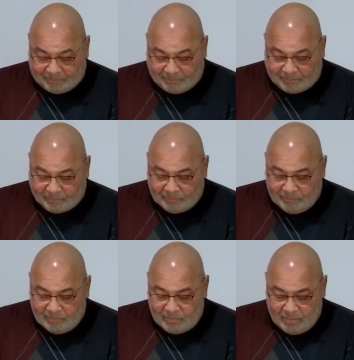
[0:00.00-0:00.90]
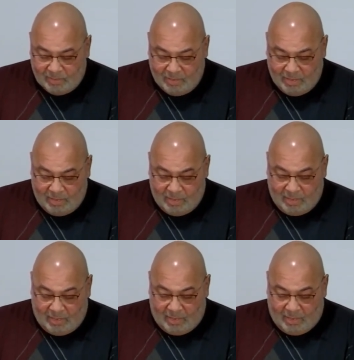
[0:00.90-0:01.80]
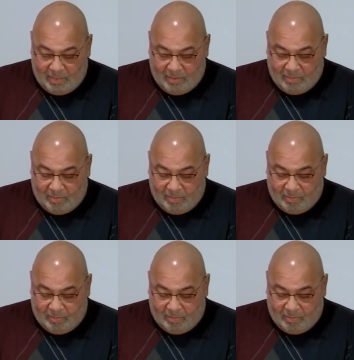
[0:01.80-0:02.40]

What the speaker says: (no one is talking)